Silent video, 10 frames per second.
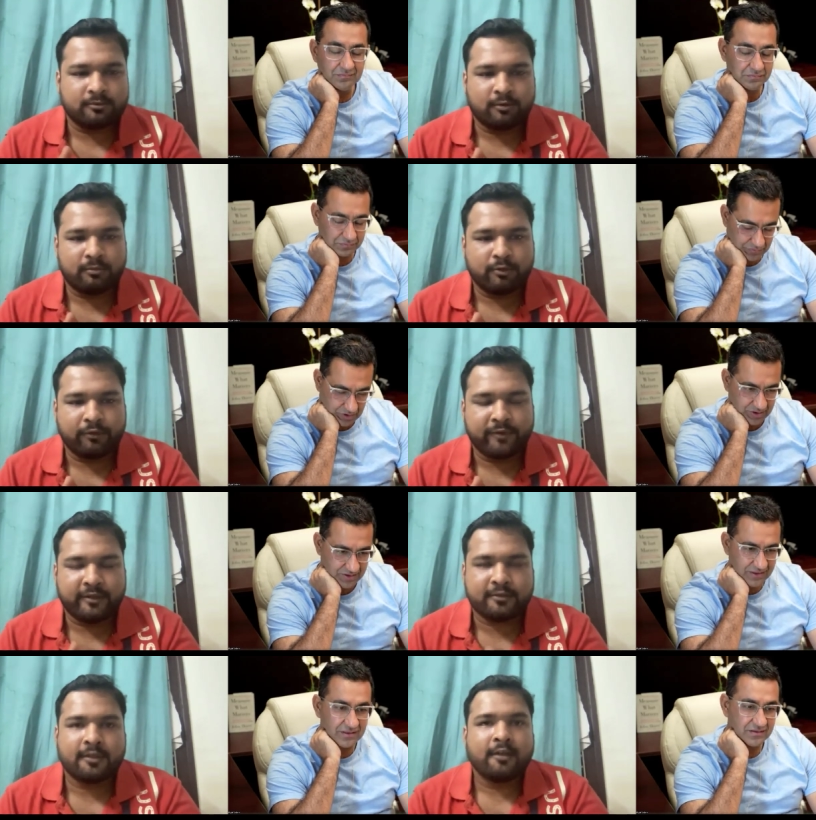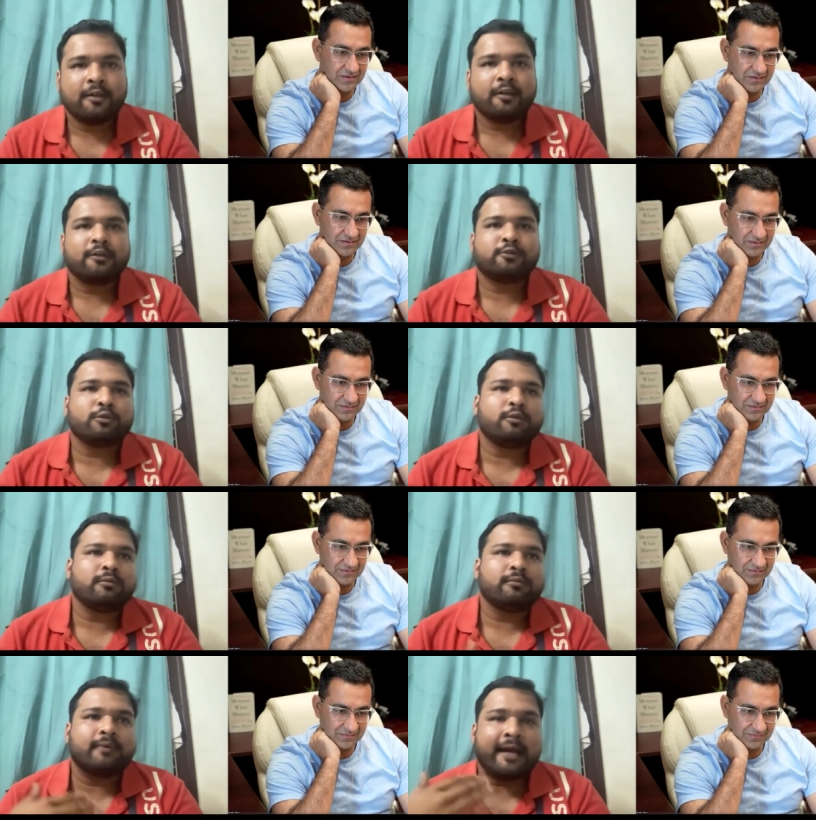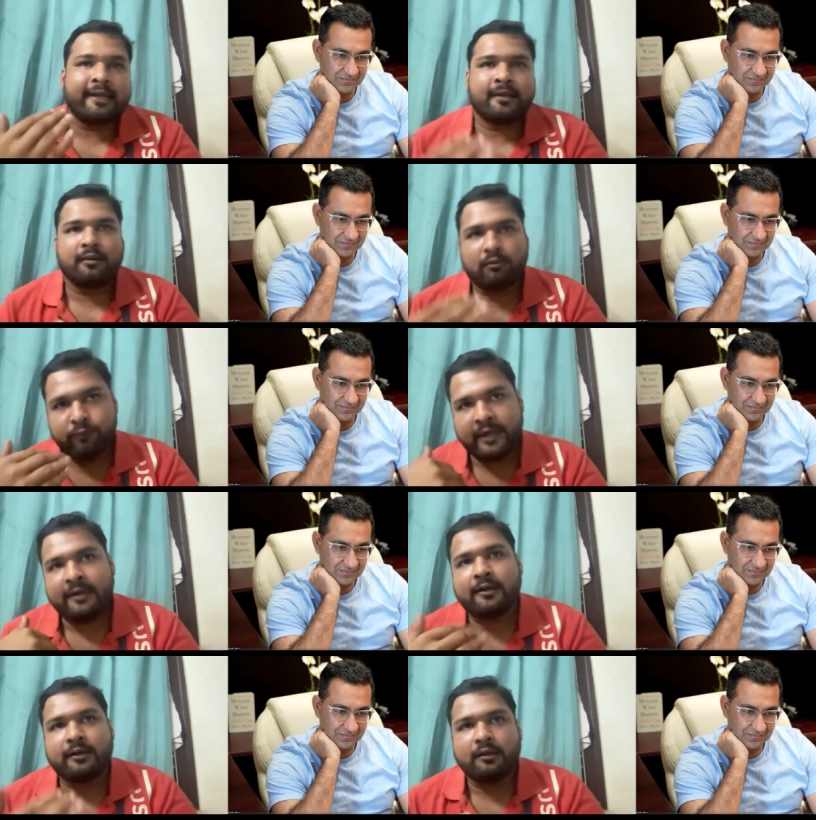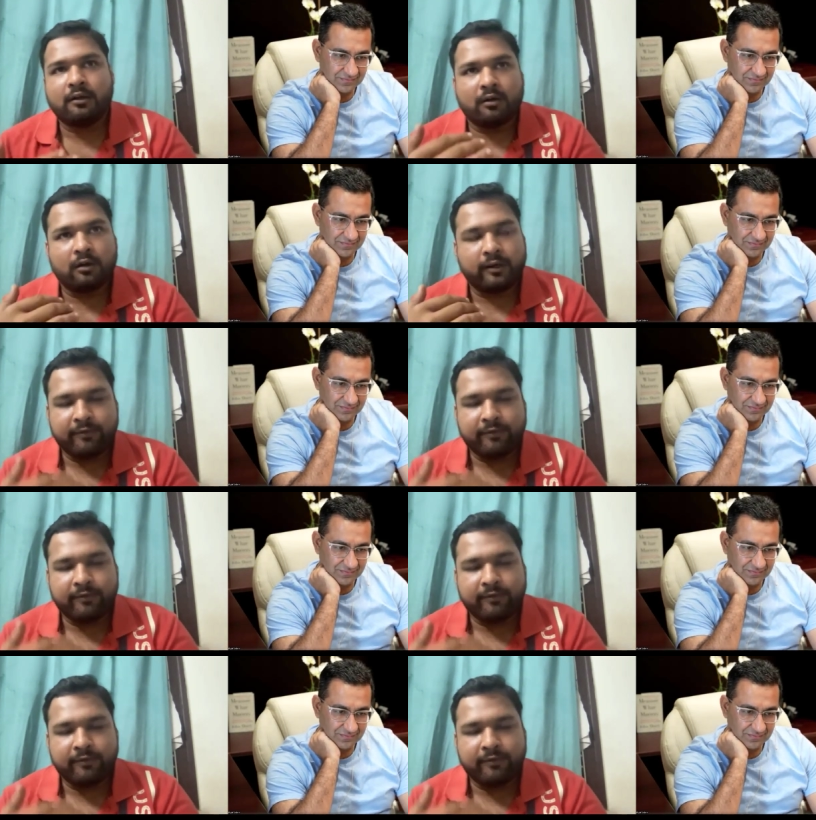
Speaker 1: on modifiers. So I went and uh,